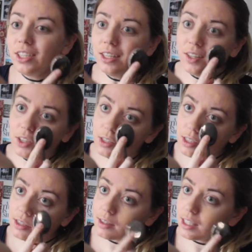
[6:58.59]
Oh,
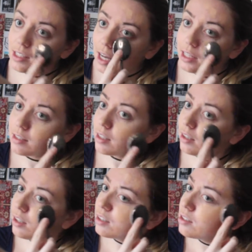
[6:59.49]
this side is
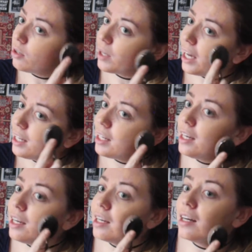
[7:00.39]
gonna look so
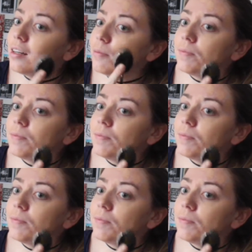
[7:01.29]
cakey.